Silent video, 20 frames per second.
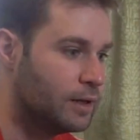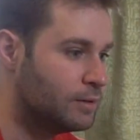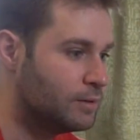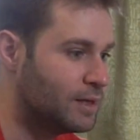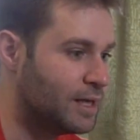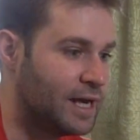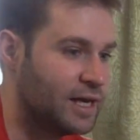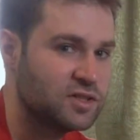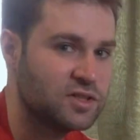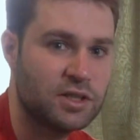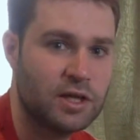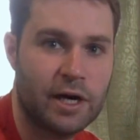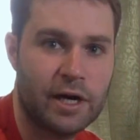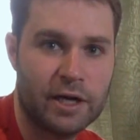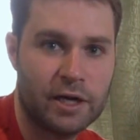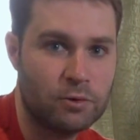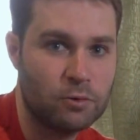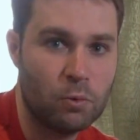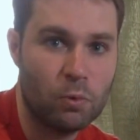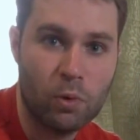cast
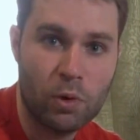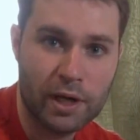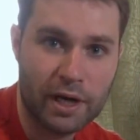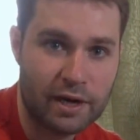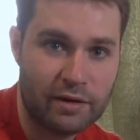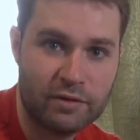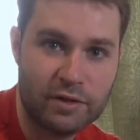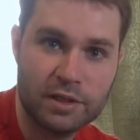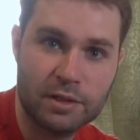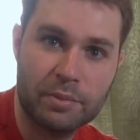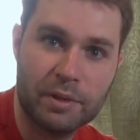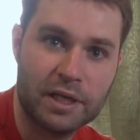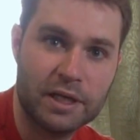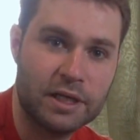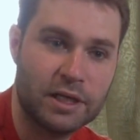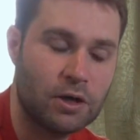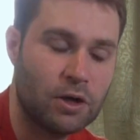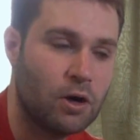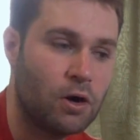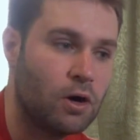iron, whatever,
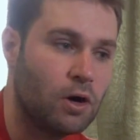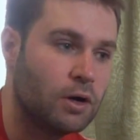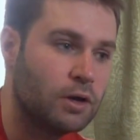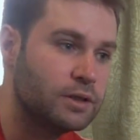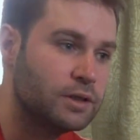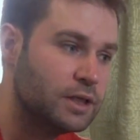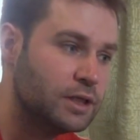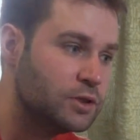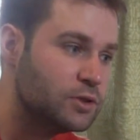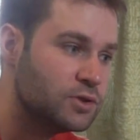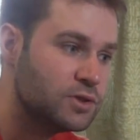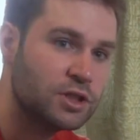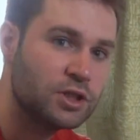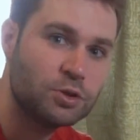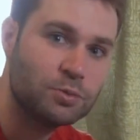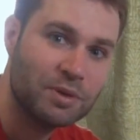depending on the usage,